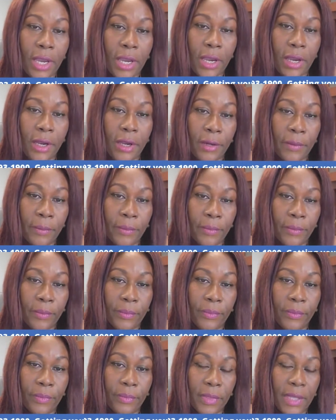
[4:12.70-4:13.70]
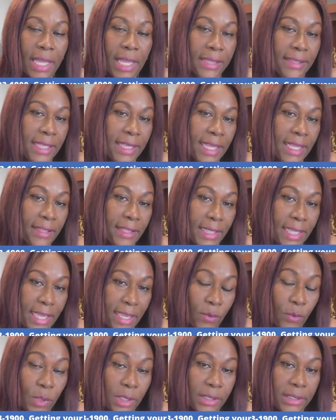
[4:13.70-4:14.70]
and they get the
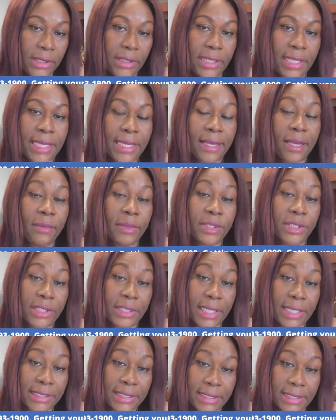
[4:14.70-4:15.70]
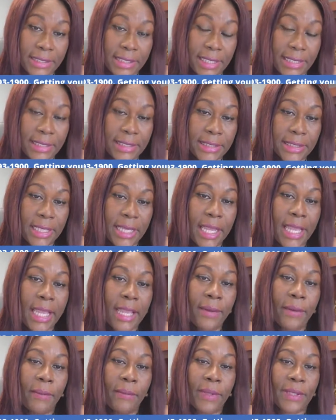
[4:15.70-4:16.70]
K-1, they can come into the United States.
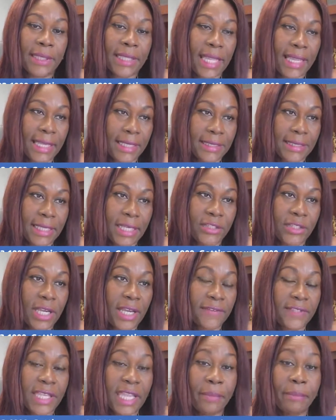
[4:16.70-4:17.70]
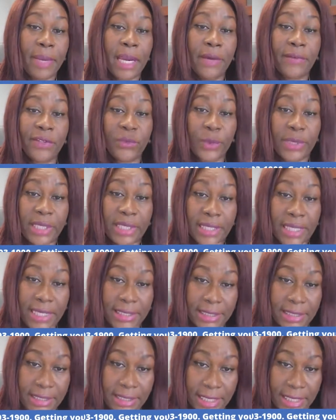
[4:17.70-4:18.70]
But like I said, you have to get married within
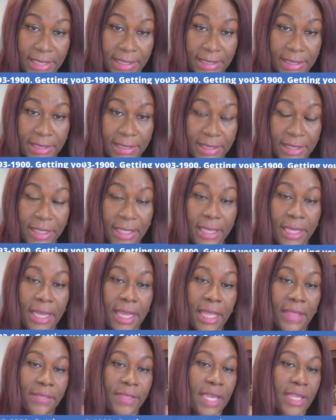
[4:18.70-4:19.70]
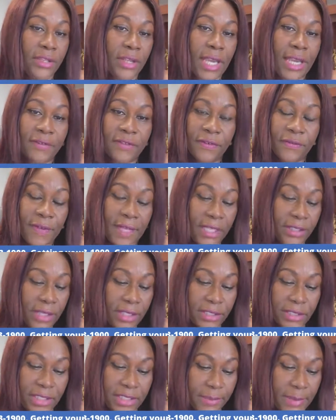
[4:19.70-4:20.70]
90 days. And then you have to file
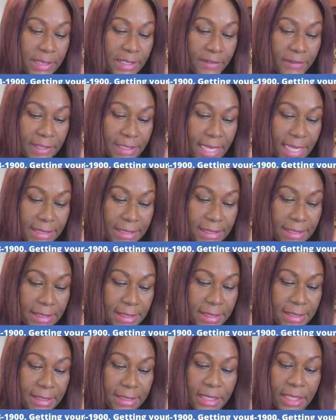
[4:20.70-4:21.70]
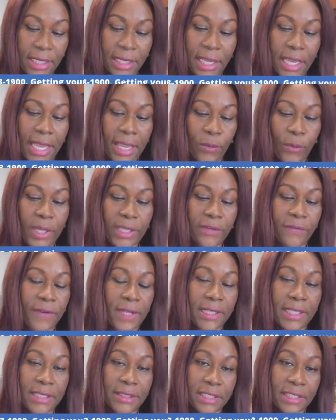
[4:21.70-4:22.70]
your adjustment of status. And when you
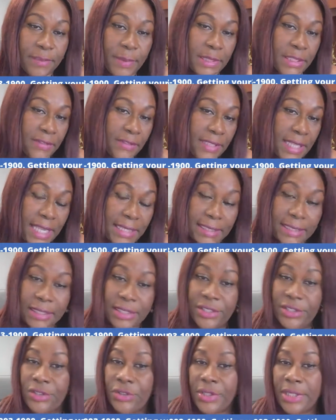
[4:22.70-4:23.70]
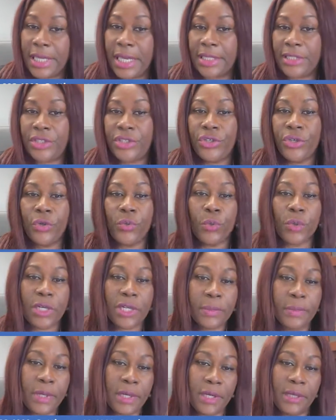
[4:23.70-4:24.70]
file the adjustment of status, you get your
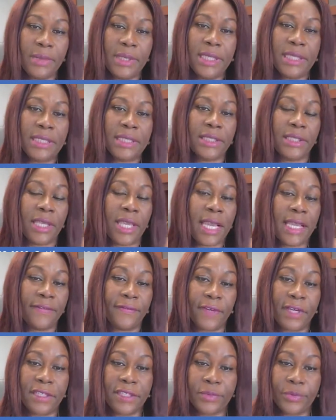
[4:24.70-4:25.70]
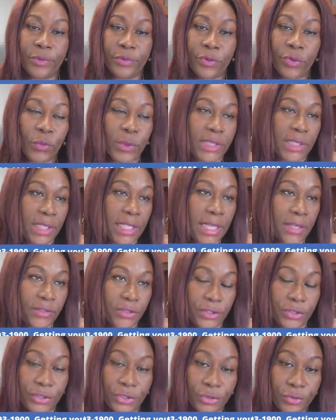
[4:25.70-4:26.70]
work permit, the advance parole, which allows
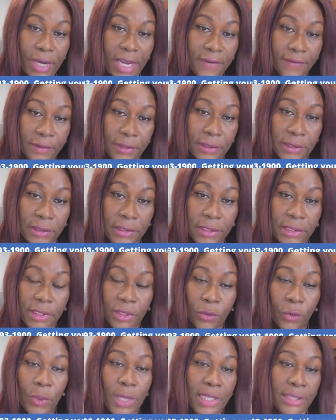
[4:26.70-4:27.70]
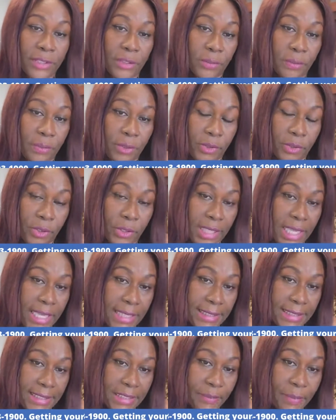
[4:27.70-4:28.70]
you to travel while your
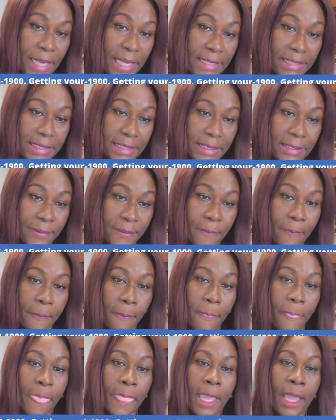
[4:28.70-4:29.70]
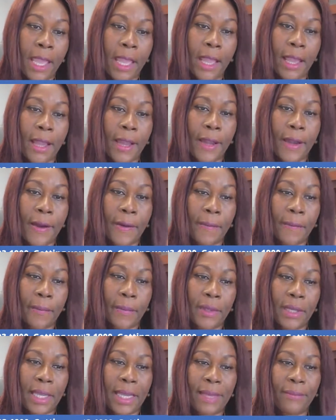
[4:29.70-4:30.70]
case is pending.
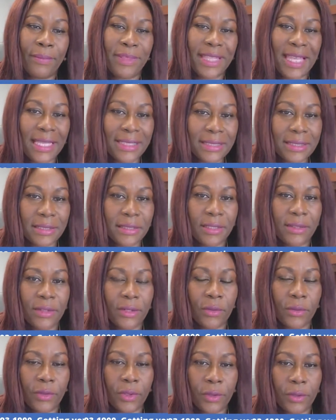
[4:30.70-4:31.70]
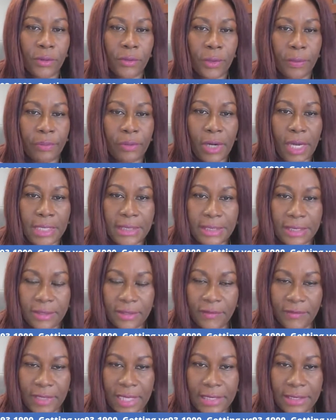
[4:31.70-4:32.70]
The
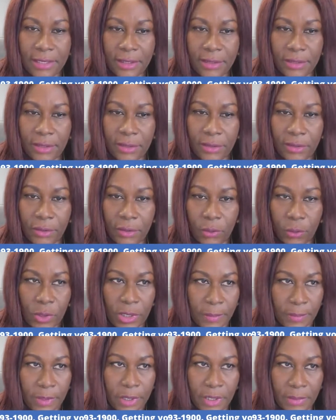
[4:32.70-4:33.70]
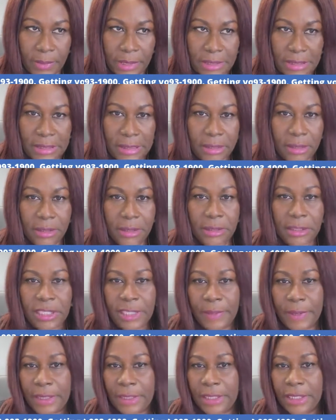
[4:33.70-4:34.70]
process of getting the work permit
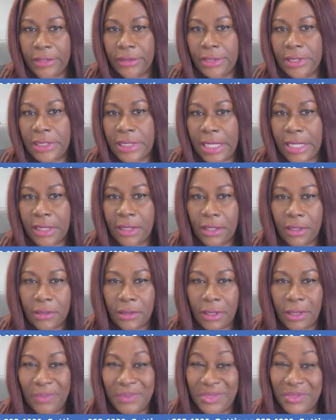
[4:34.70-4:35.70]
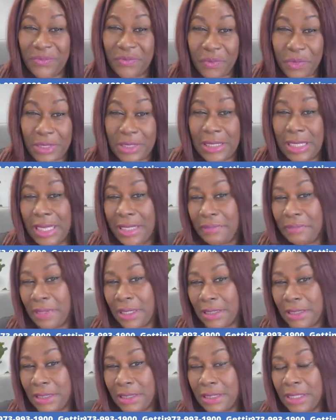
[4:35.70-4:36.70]
typically could take up to 4 to 8
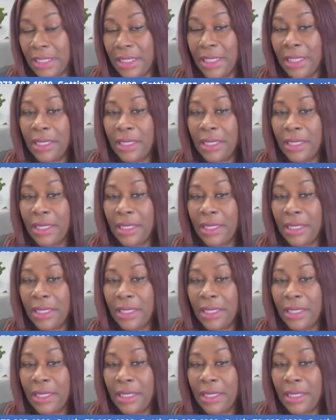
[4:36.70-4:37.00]
months,